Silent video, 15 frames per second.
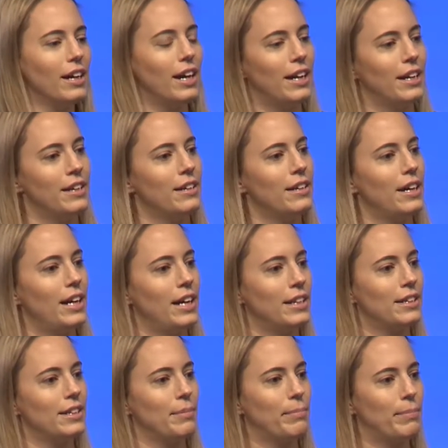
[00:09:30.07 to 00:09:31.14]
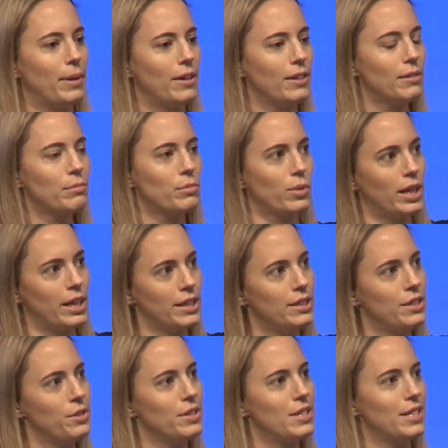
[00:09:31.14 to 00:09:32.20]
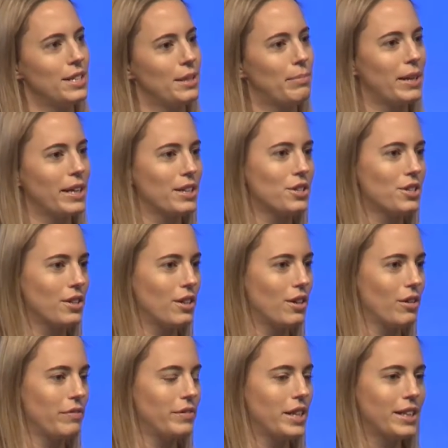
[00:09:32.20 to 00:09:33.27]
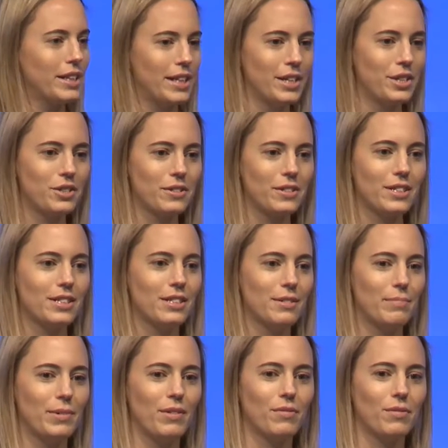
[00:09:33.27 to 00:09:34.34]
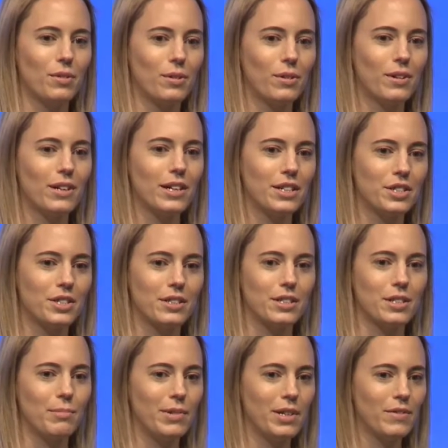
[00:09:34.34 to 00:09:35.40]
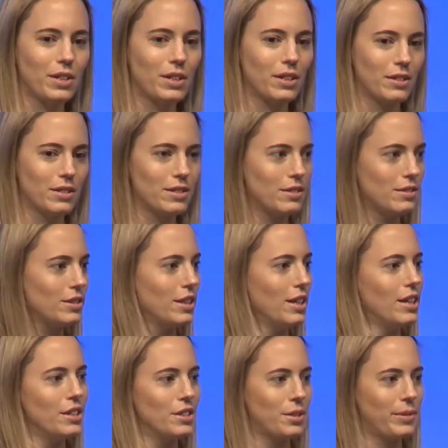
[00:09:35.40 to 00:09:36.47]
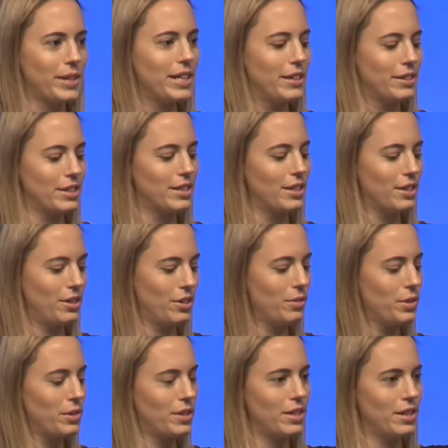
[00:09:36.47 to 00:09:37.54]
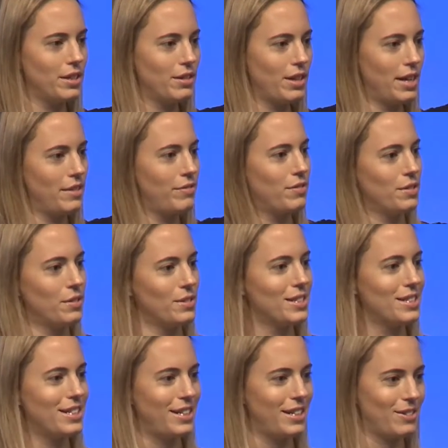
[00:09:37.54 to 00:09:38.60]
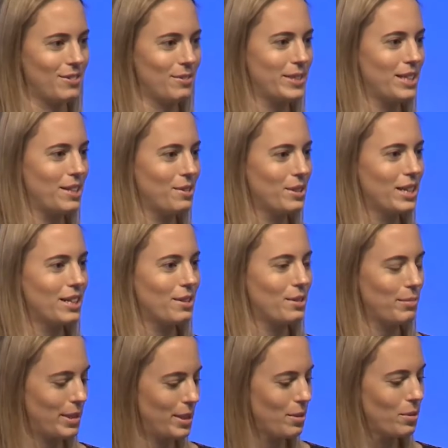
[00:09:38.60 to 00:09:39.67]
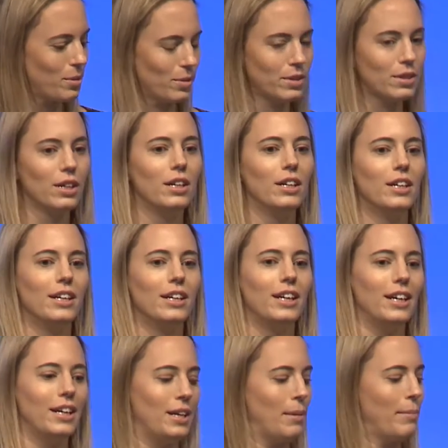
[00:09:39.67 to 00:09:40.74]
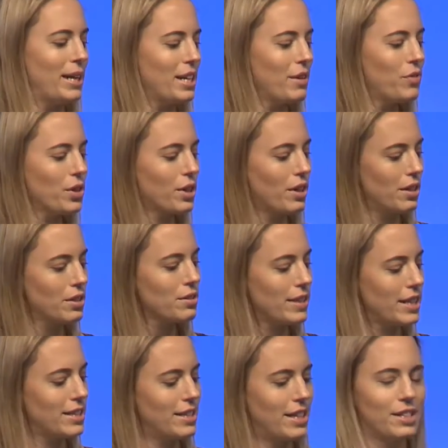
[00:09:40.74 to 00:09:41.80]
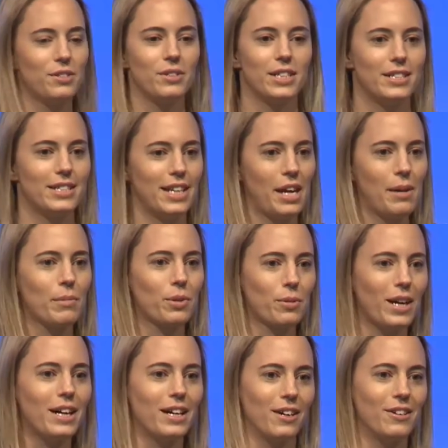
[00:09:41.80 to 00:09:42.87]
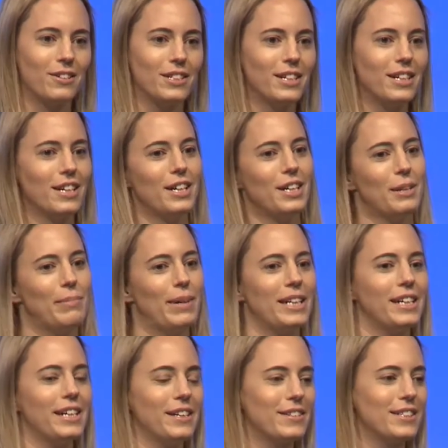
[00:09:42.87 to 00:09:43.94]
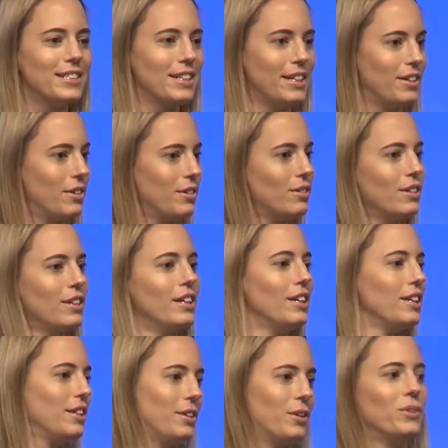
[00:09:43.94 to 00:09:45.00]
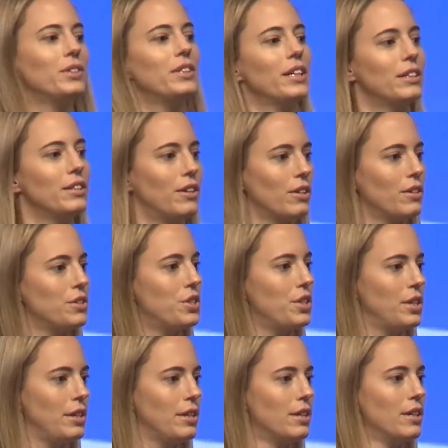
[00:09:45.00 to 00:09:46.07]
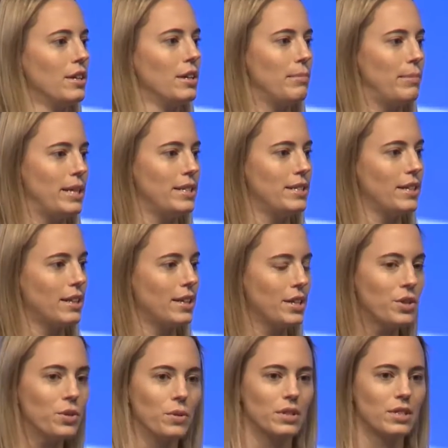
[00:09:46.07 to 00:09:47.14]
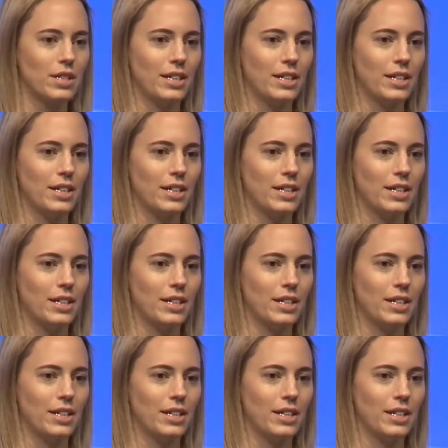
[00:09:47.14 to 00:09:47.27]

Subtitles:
And at the bottom right, you see a picture of teenagers before a Justin Bieber concert 3 years ago. You see the iPhones, they already look a little bit old. But if you contrast that to the same crowd many years ago, no technology basically used.